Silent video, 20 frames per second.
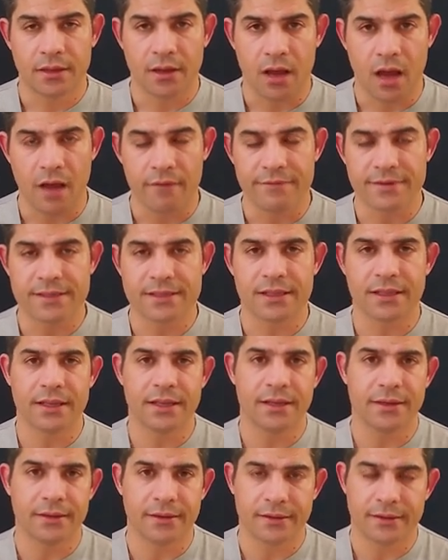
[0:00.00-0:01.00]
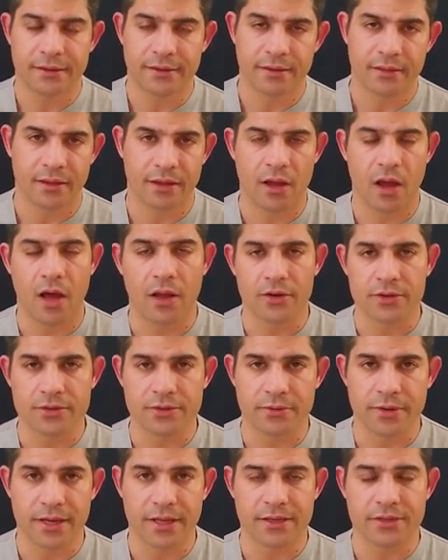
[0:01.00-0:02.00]
Obviously, the
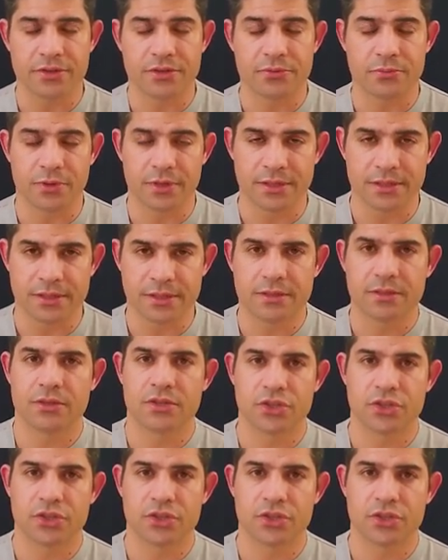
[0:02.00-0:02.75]
caller's range was